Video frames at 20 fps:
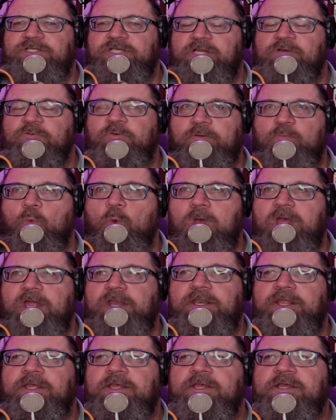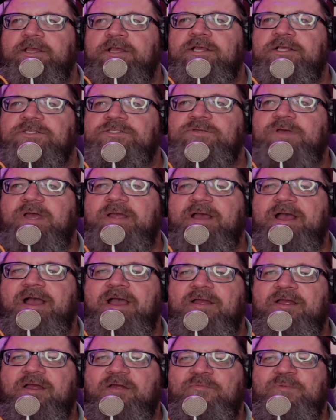January 1. So
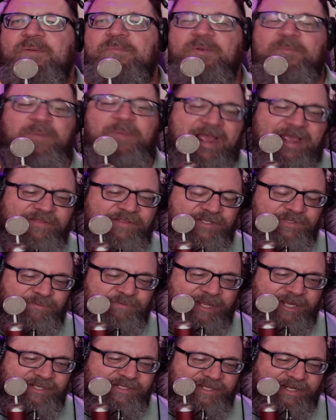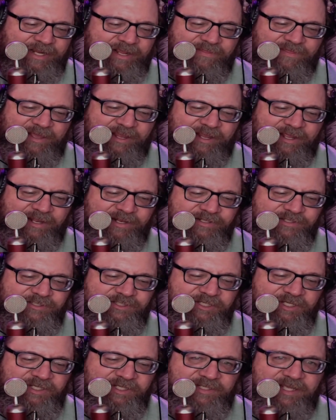I remember buying this plane ticket thinking,
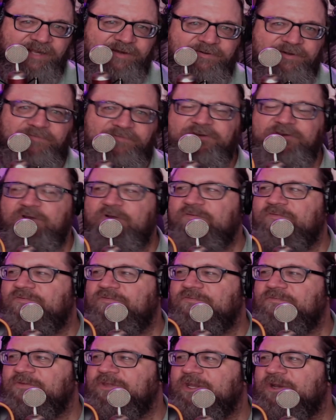geez, I don't even know if,